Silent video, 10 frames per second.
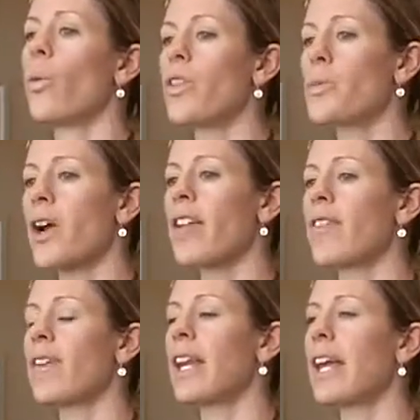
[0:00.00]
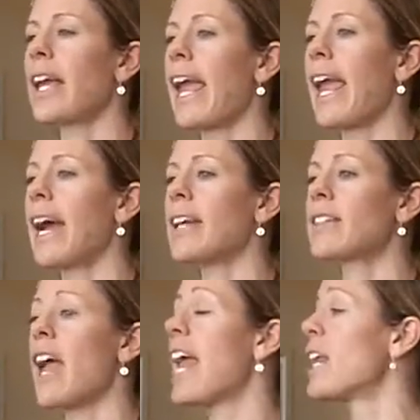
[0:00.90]
with breastfeeding,
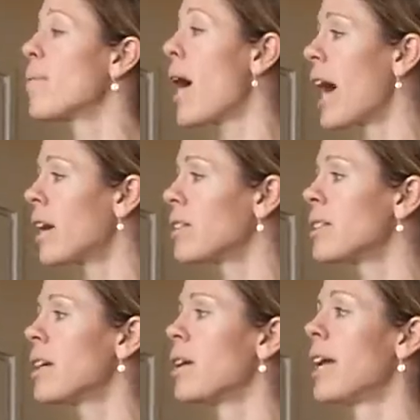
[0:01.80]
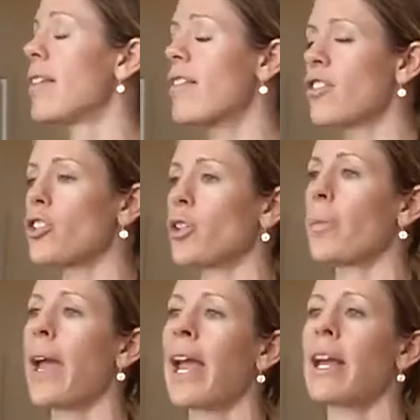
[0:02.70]
and any mild
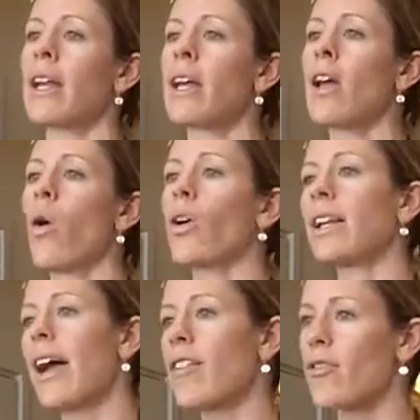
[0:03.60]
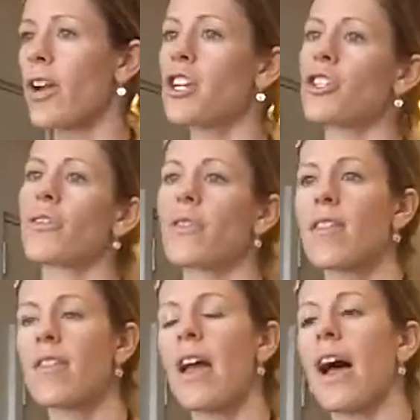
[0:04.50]
incisional pain or
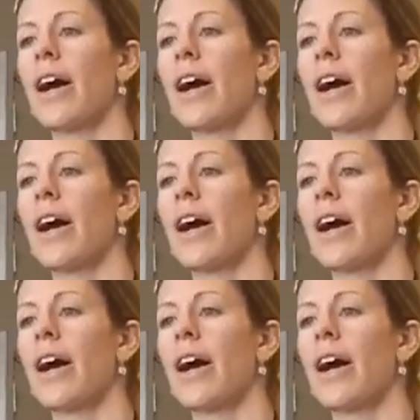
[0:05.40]
lacerations,